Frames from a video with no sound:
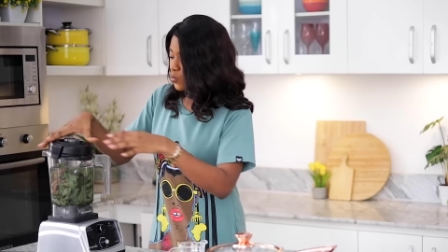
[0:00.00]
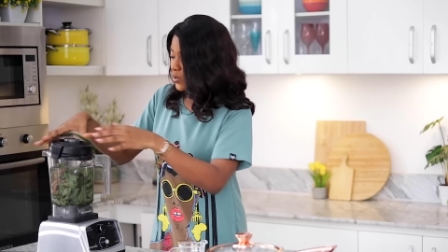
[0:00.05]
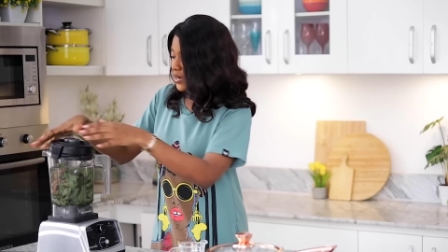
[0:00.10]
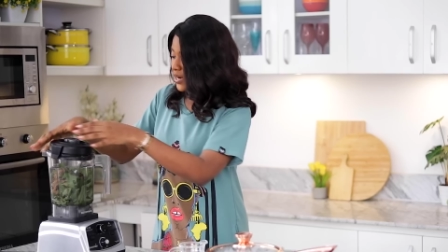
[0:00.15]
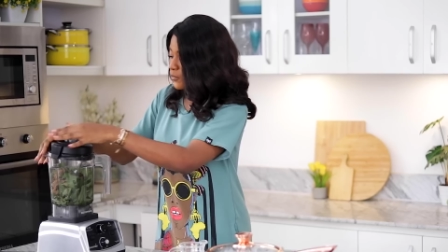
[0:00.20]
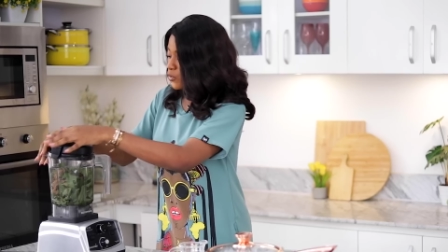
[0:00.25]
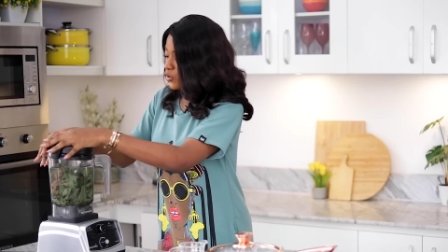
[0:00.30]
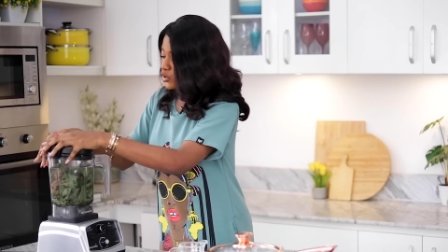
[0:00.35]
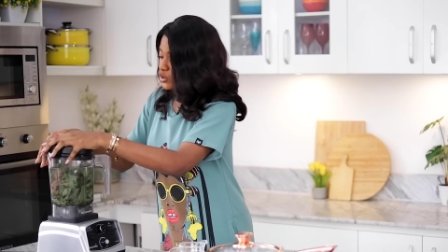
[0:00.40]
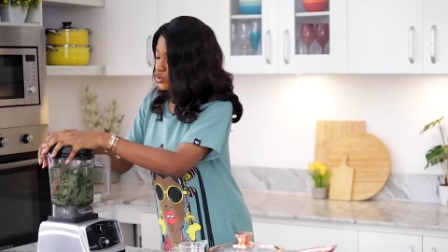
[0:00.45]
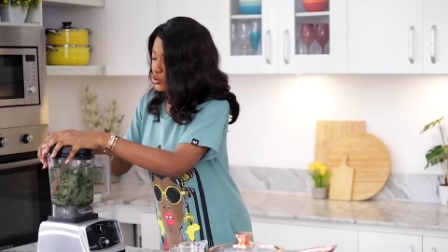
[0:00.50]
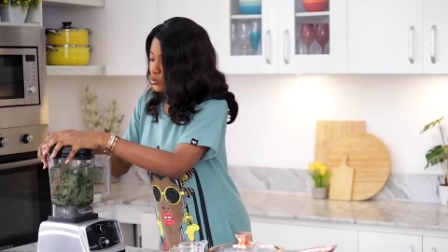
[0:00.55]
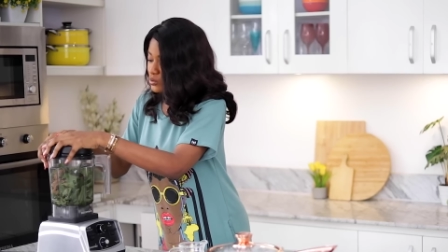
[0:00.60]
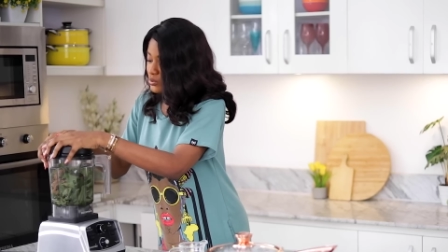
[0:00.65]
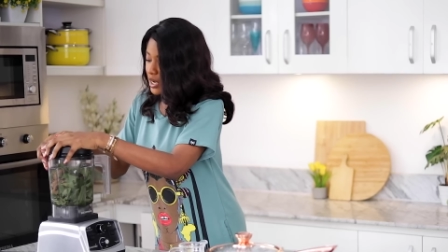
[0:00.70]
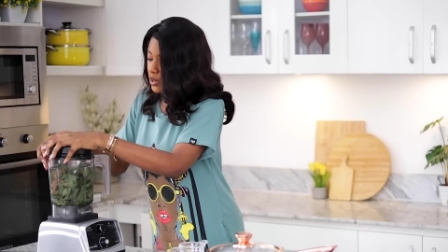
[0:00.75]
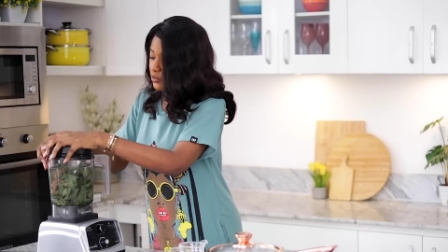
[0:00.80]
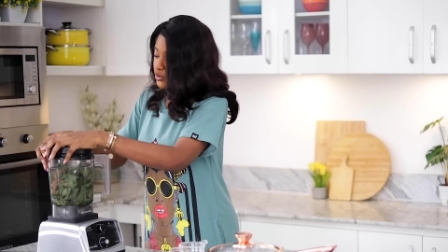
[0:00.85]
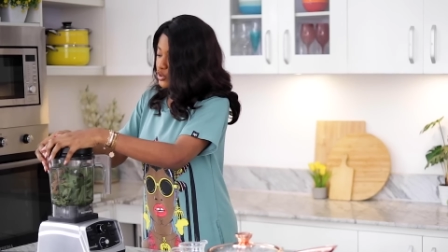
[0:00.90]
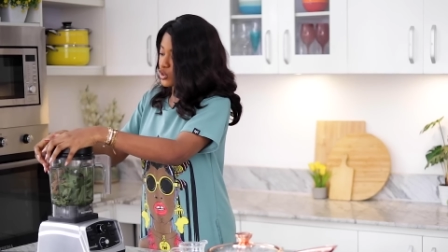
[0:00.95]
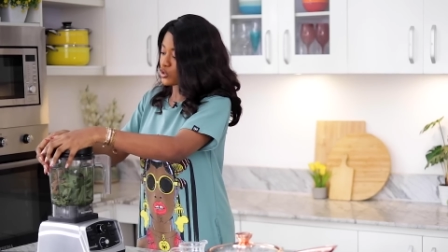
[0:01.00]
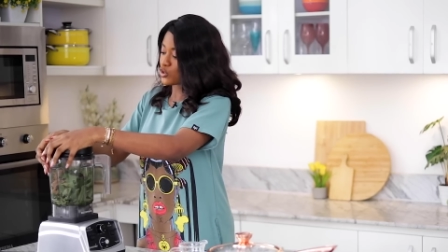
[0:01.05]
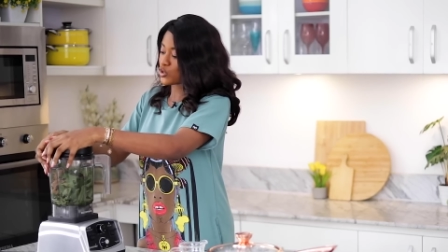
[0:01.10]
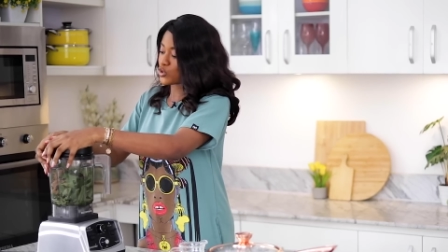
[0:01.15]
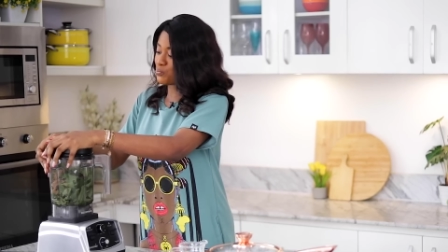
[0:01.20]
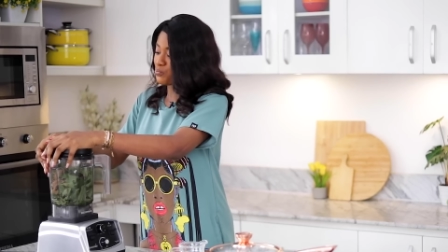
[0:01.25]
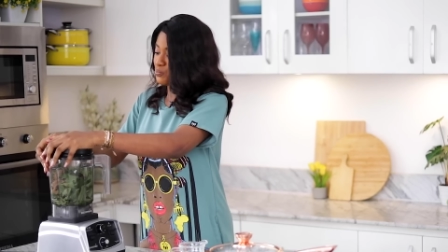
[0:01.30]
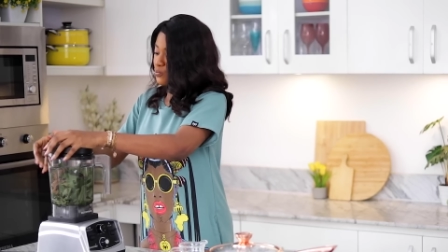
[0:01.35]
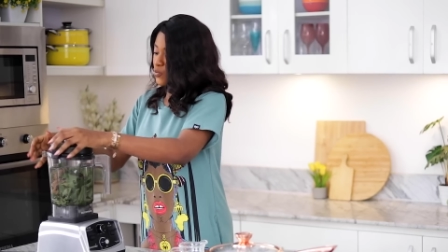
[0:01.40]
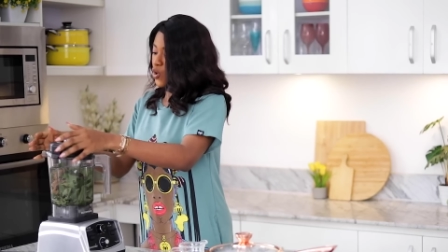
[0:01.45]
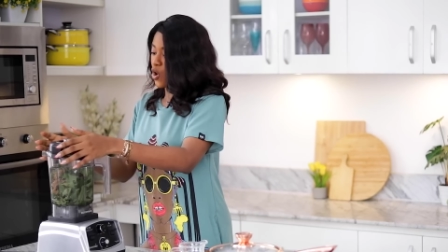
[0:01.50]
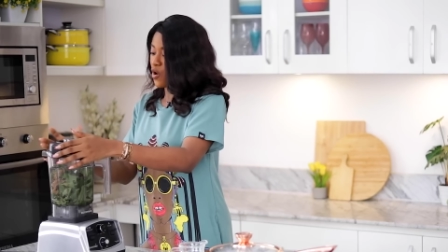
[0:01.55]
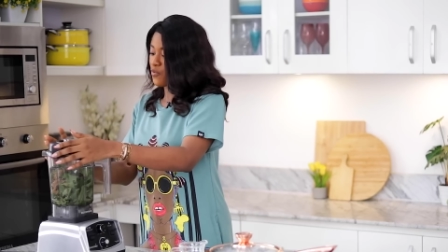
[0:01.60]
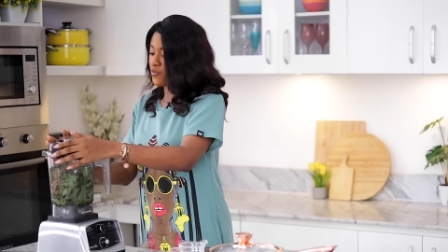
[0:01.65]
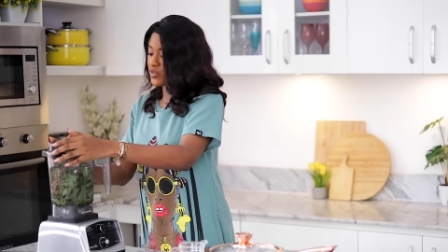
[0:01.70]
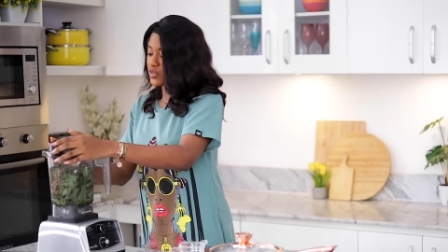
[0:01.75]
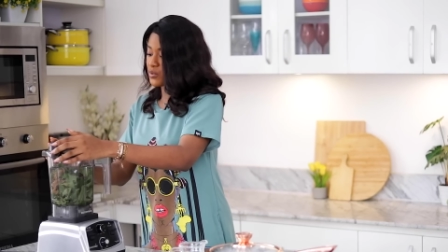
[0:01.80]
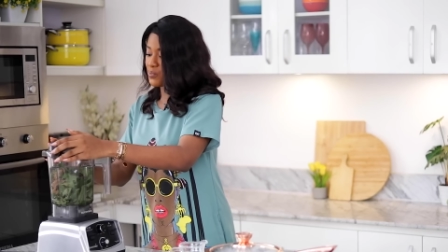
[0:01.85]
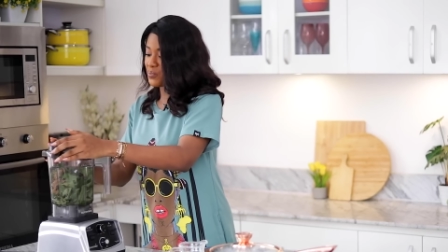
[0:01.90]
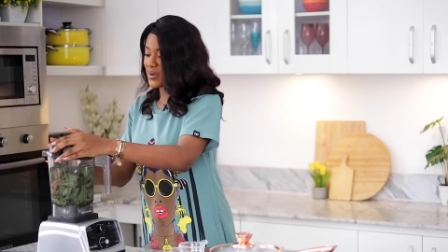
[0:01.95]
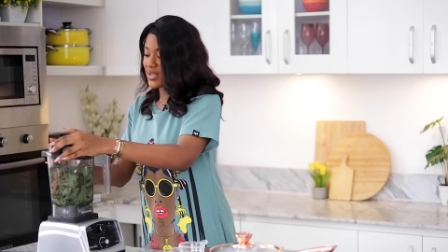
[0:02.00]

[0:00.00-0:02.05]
what I'm gonna do now is just cover the